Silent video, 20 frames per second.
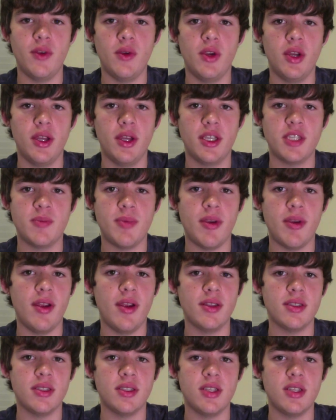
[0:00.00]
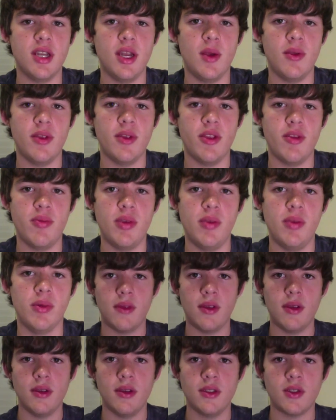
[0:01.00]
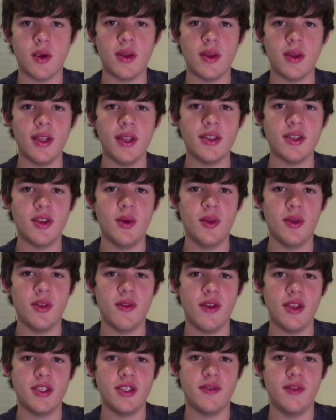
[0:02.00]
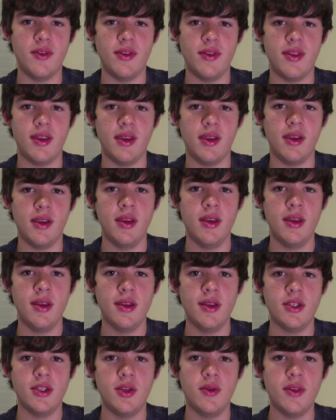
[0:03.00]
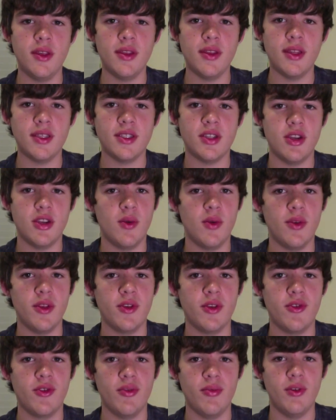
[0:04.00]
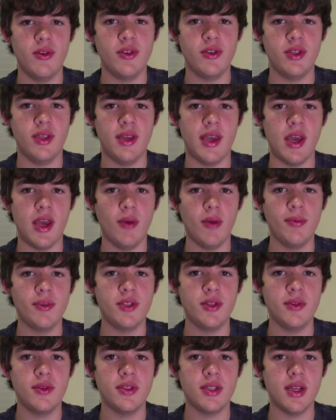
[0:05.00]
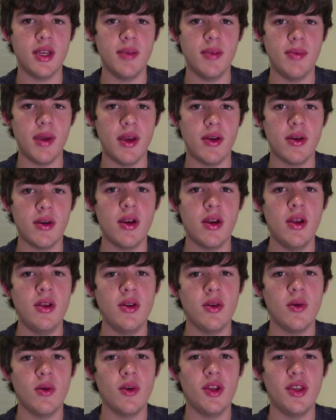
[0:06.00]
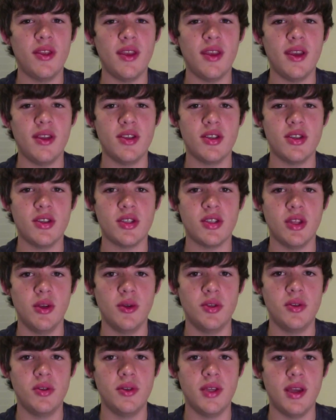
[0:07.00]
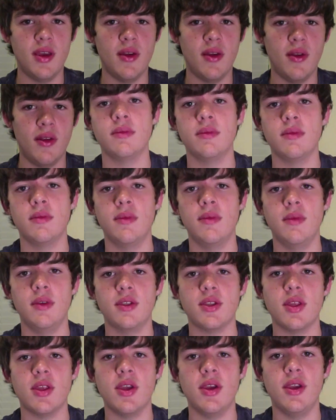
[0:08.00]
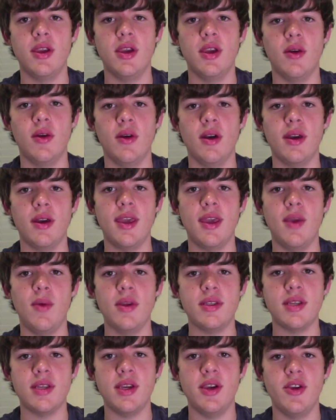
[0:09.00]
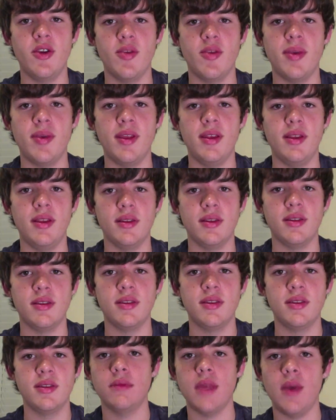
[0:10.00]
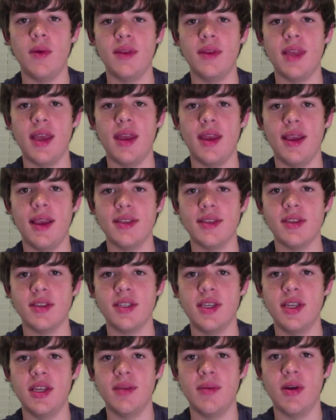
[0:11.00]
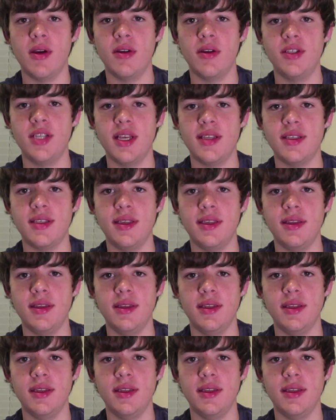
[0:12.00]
good experiences studying with other people. So I'd like to know what the rest of you think. Do you think that studying with a group usually helps you study better? Or do you think it just slows you down? So there you go. I can't wait to hear your opinions. And with that, I guess I'll see you tomorrow, Jesse and